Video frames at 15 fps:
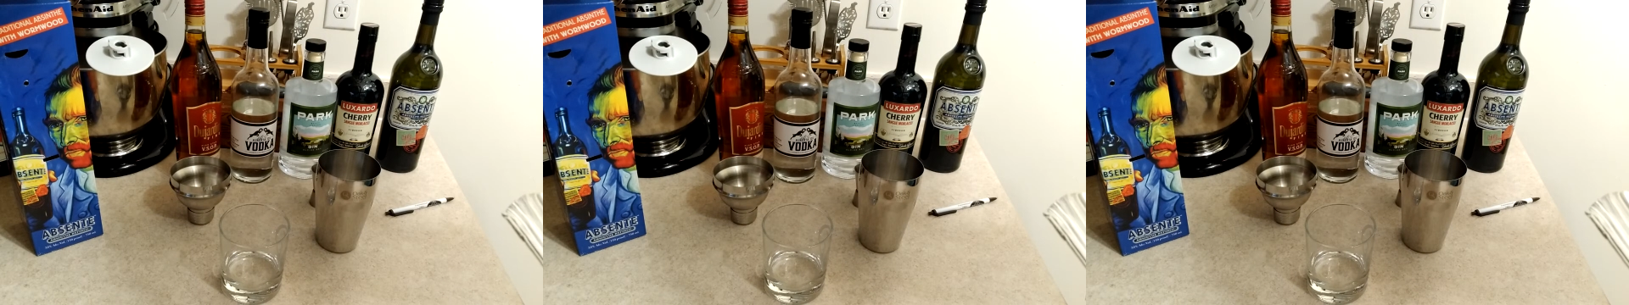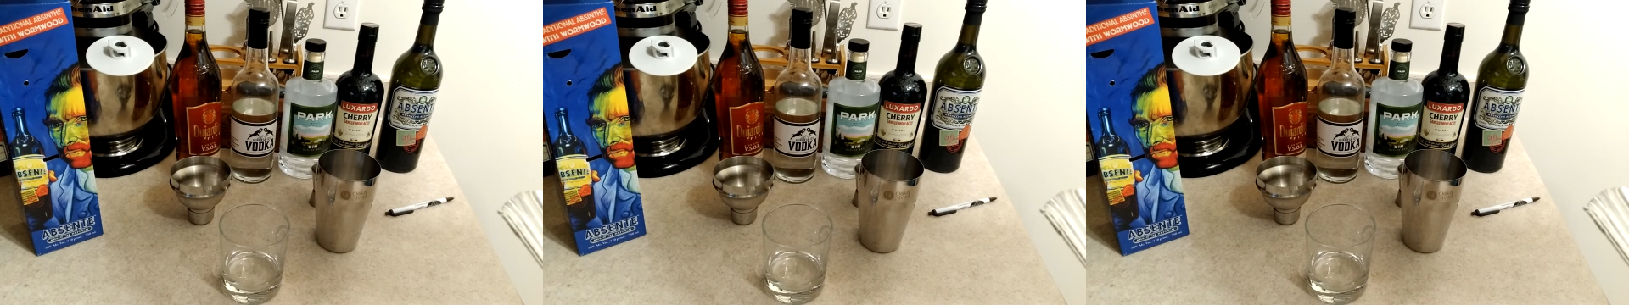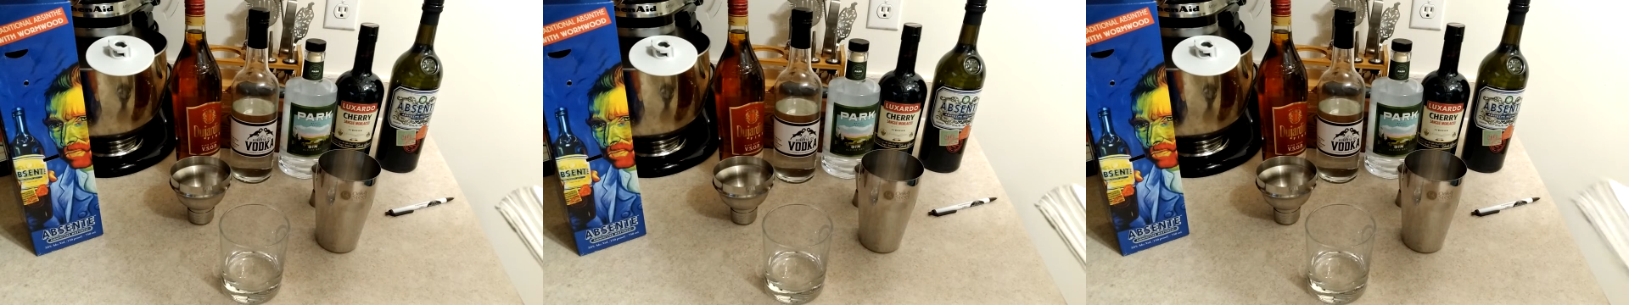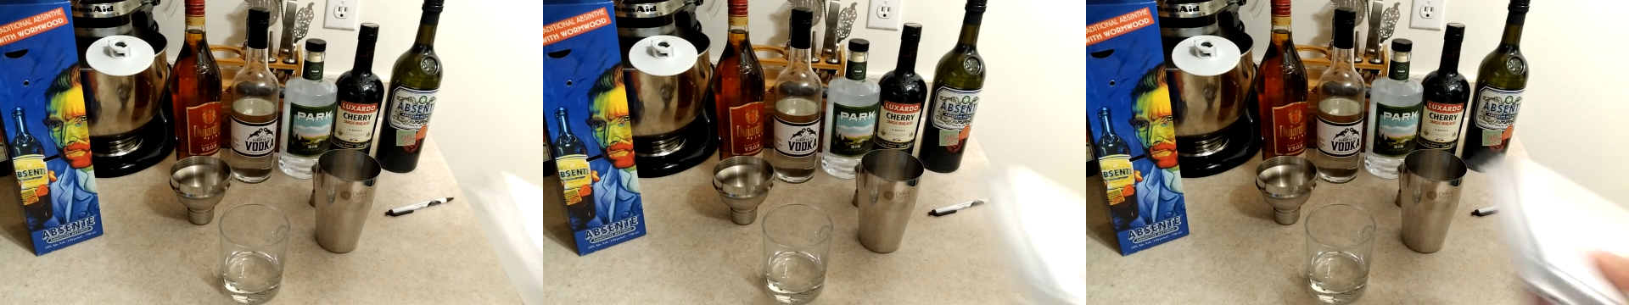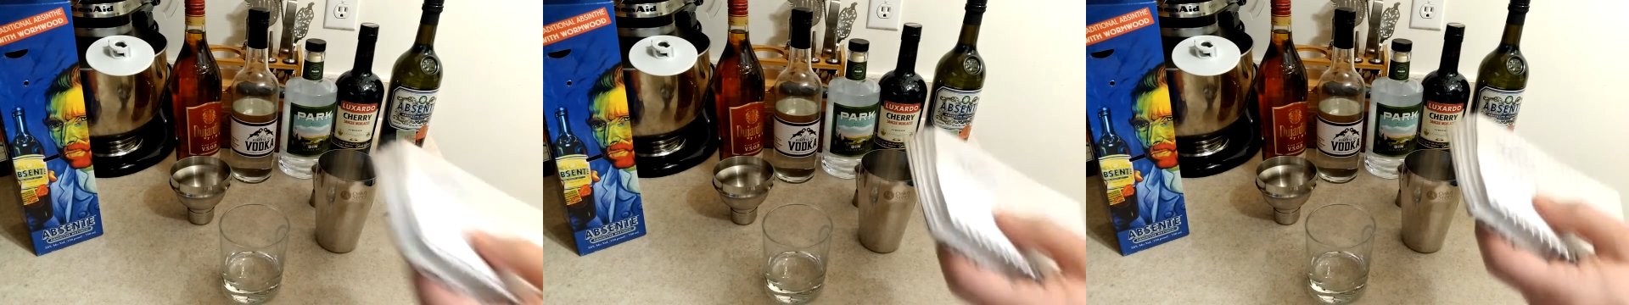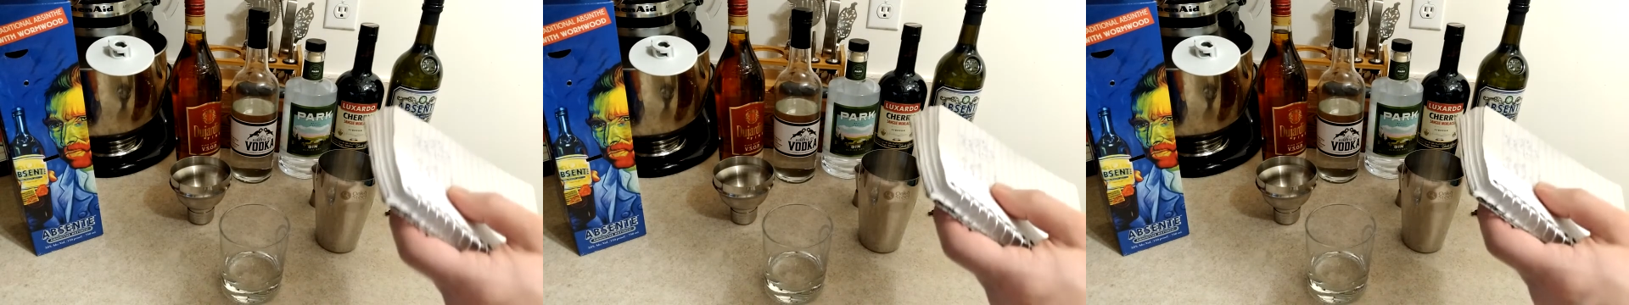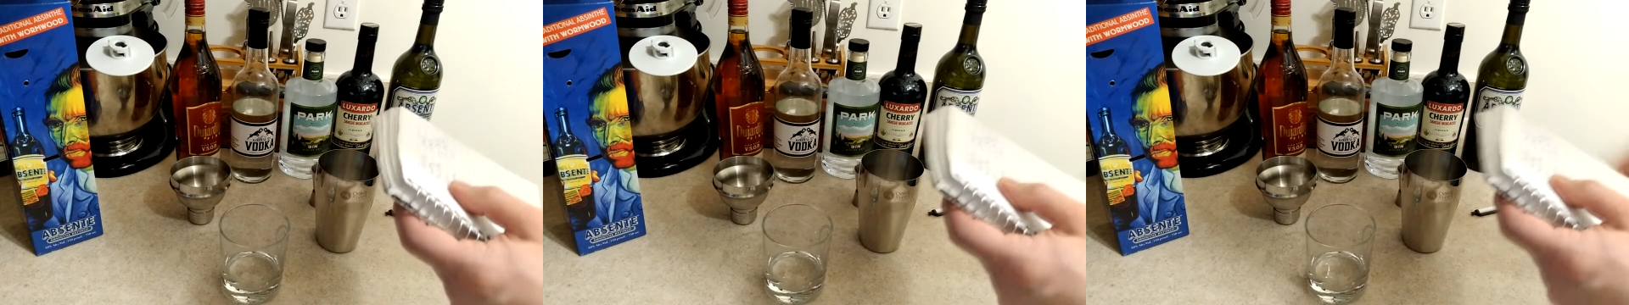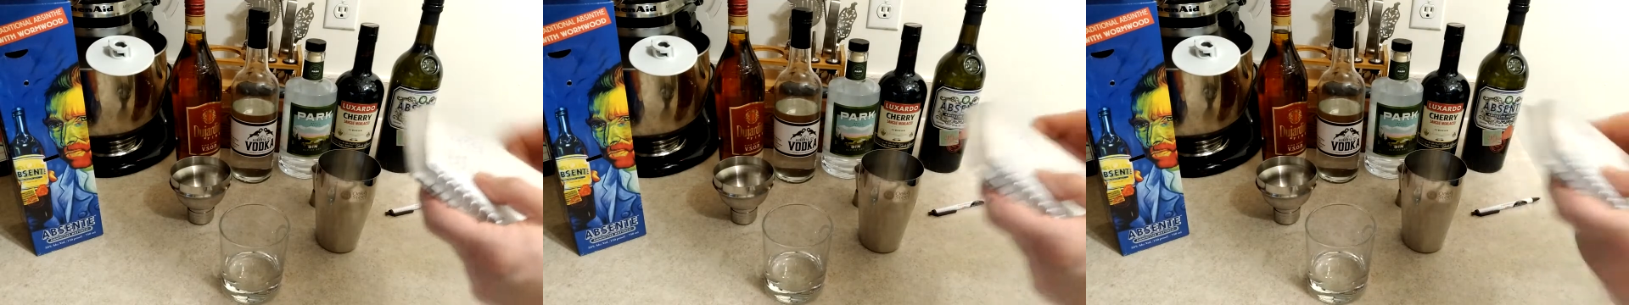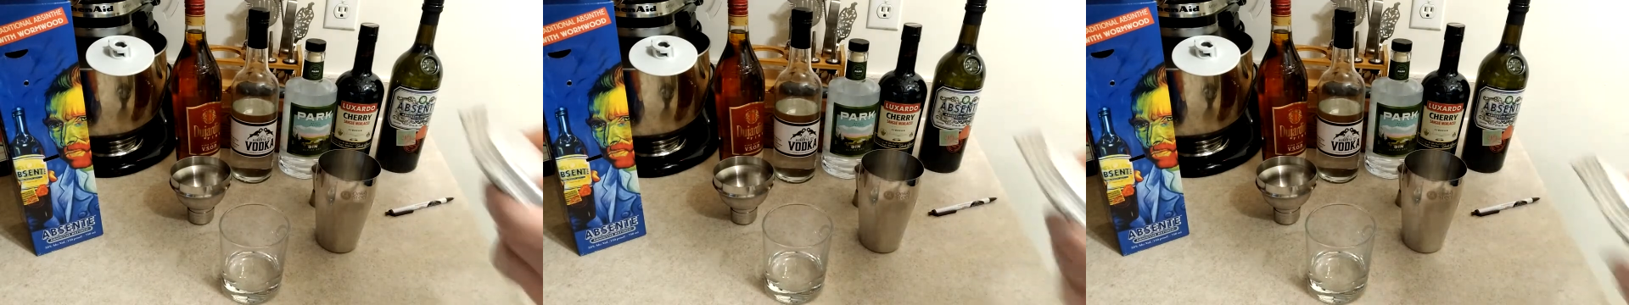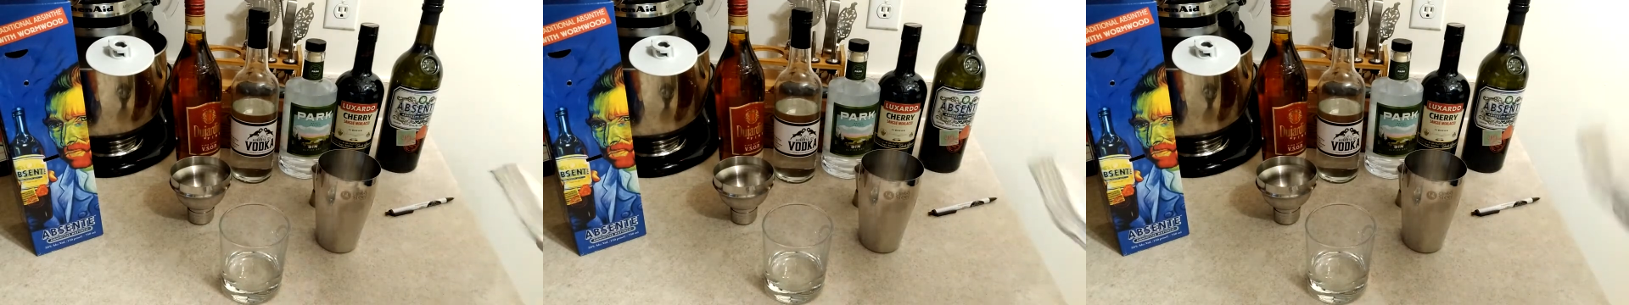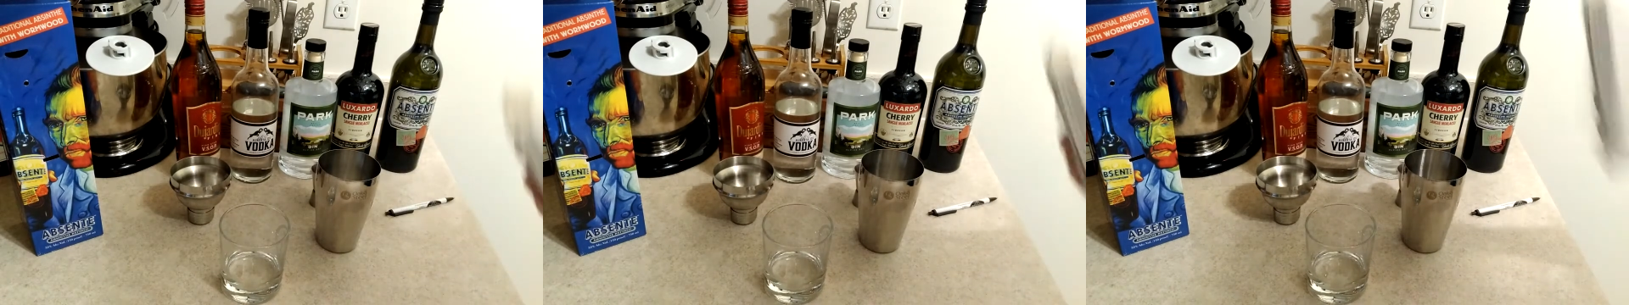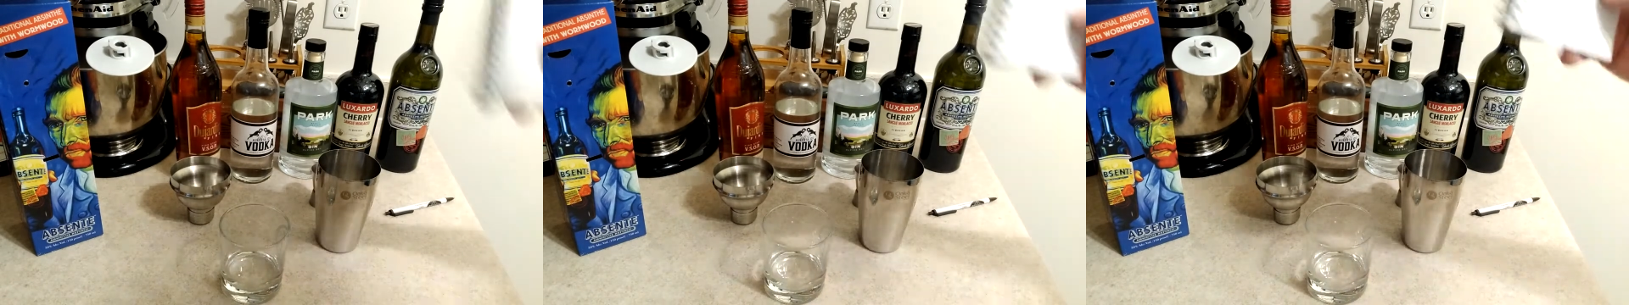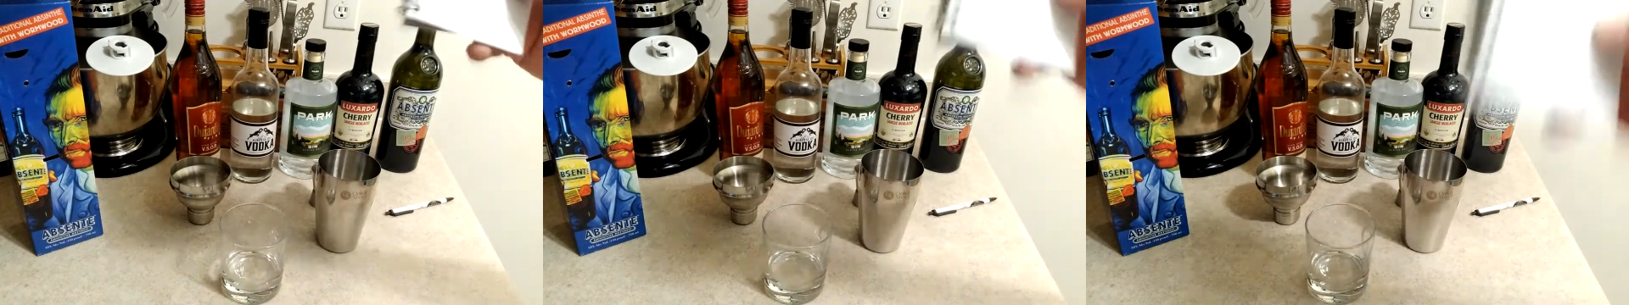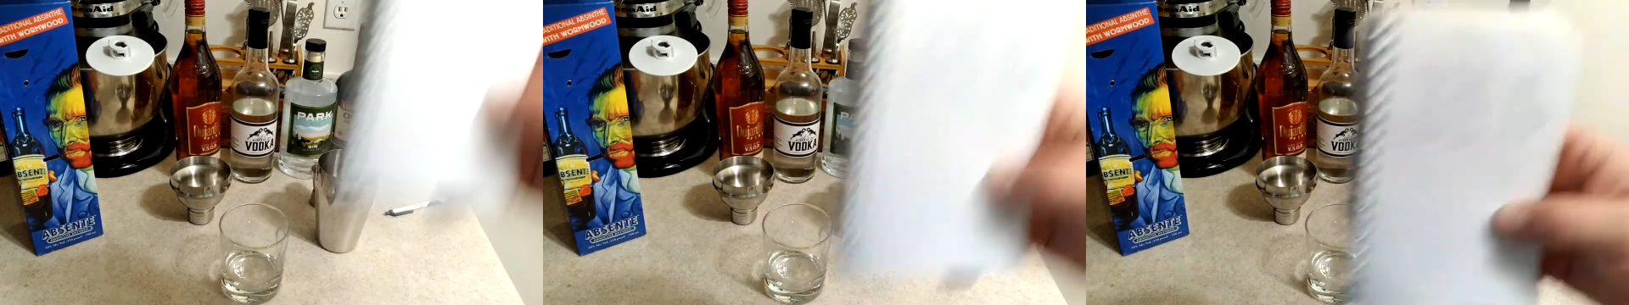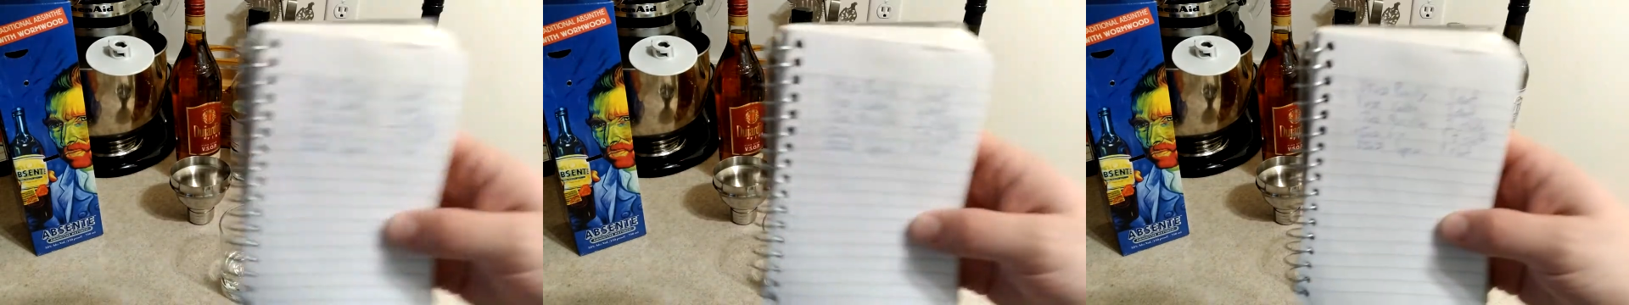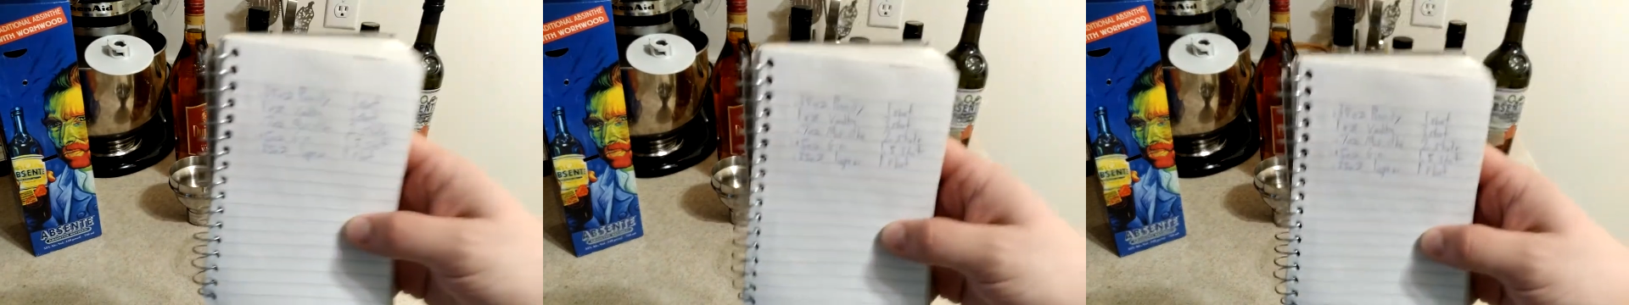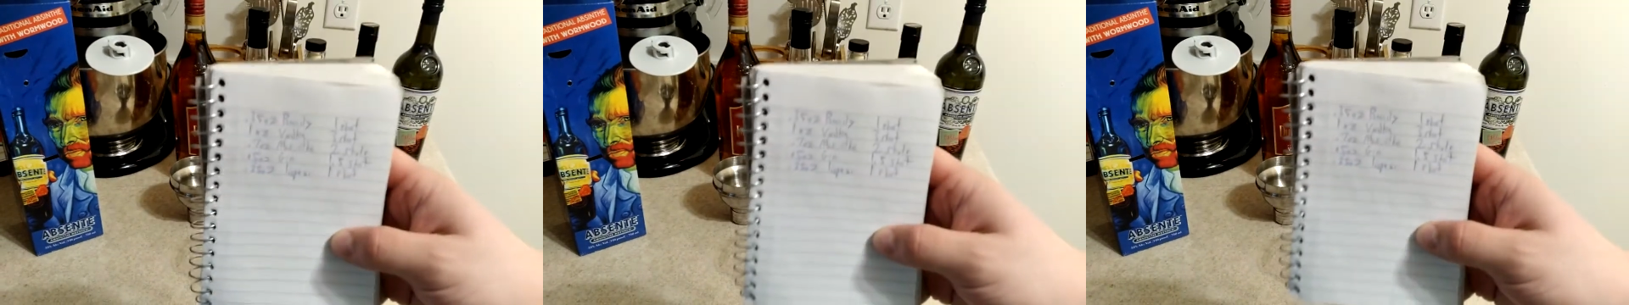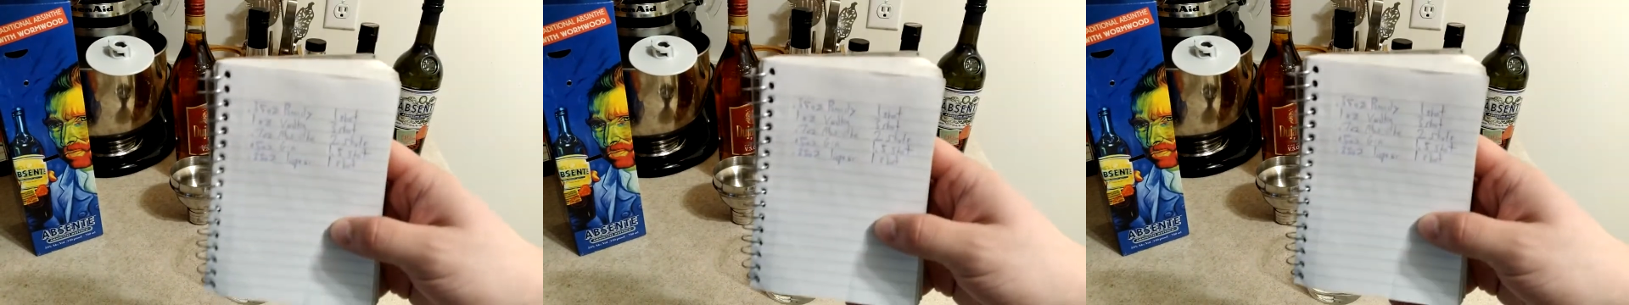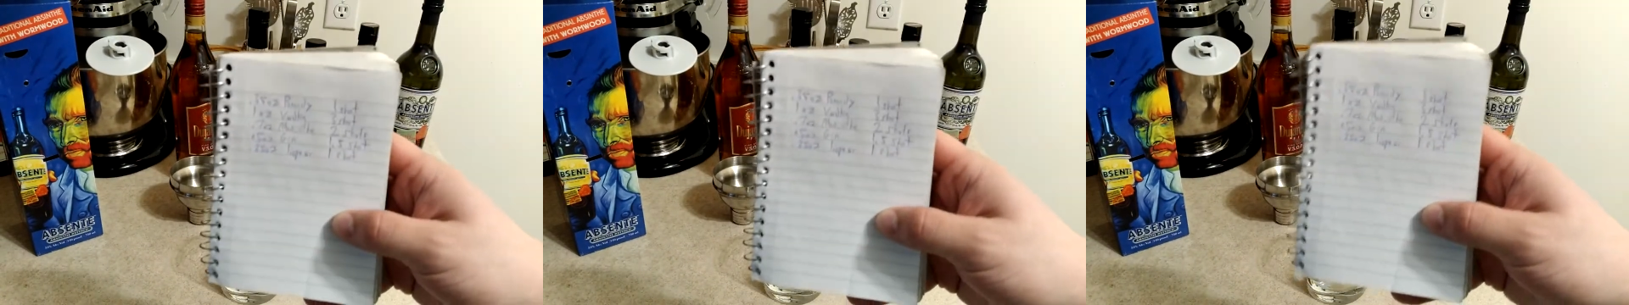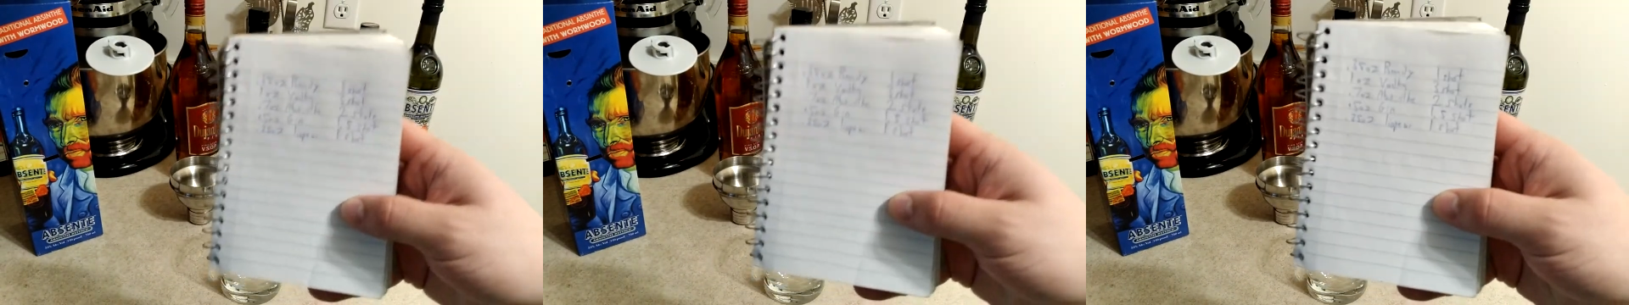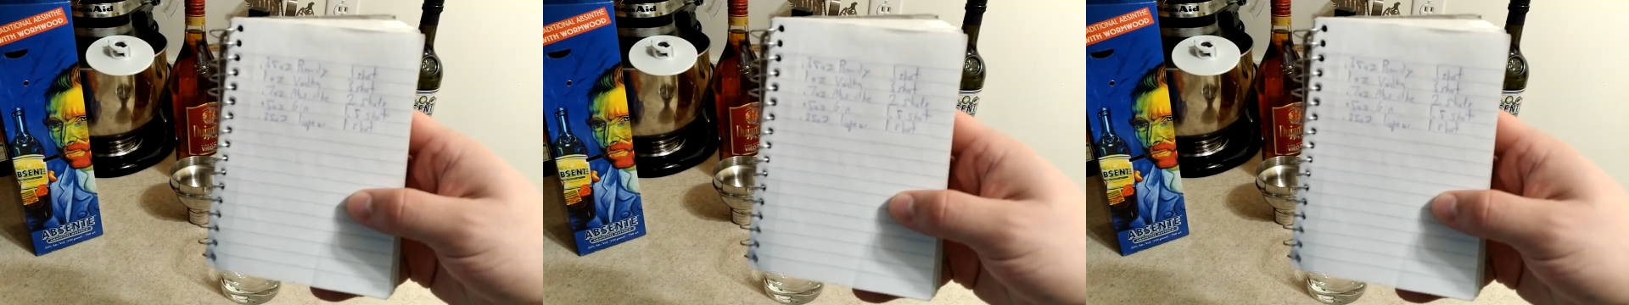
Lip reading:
(no speaker visible)